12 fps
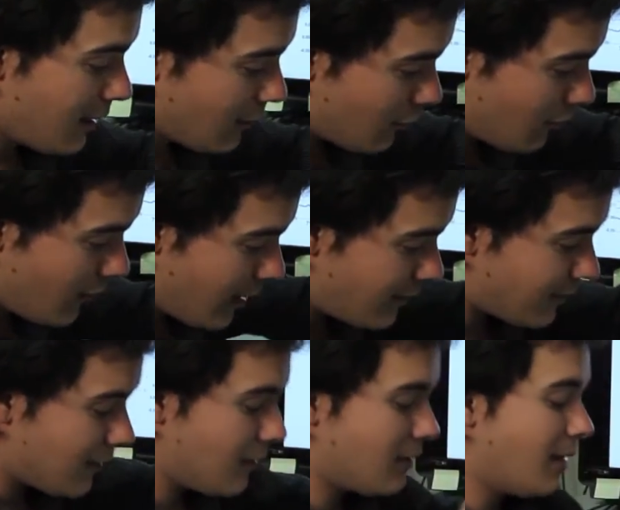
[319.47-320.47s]
to this
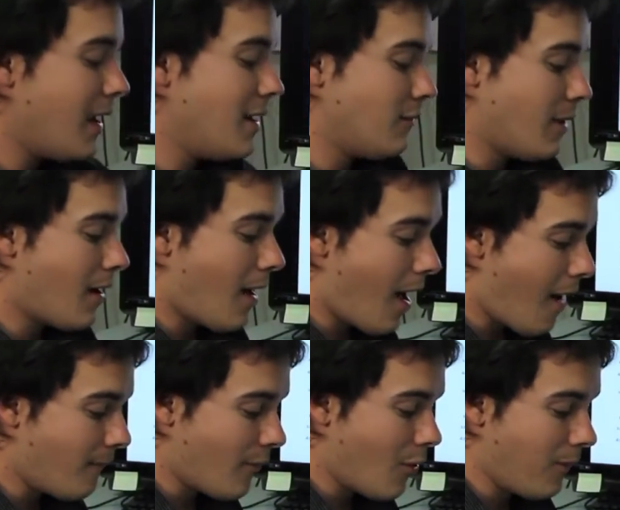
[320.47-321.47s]
state where
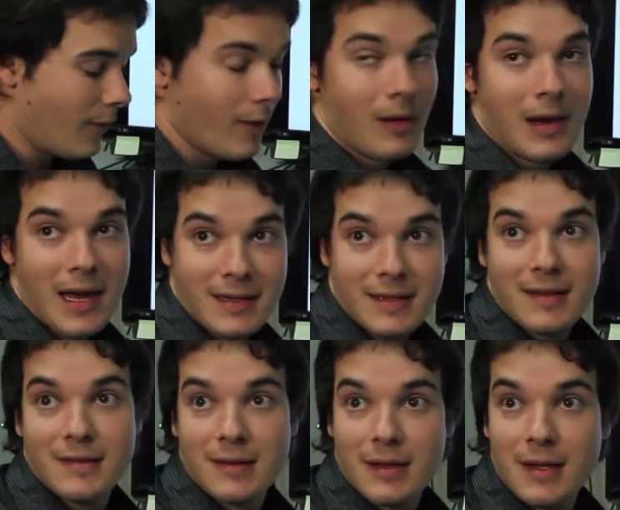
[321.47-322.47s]
half of the
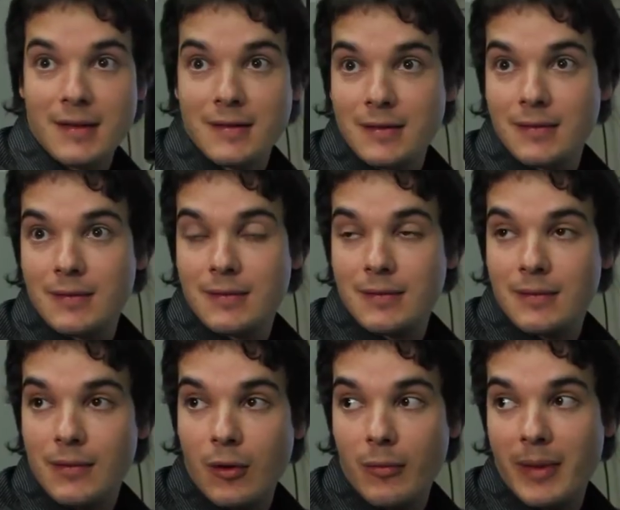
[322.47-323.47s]
lattice is
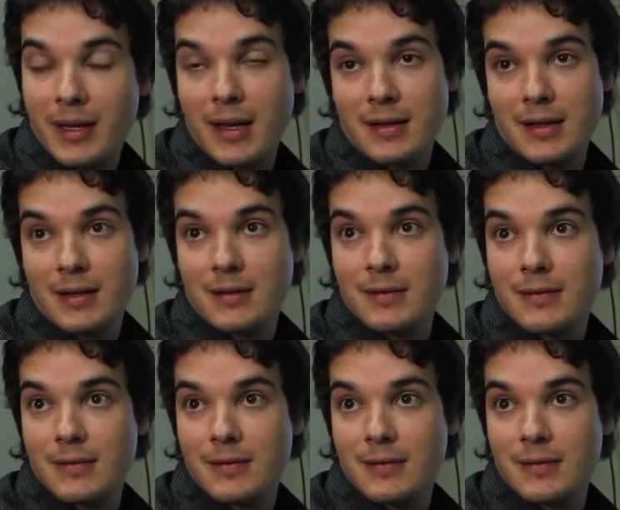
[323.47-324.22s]
non-magnetic.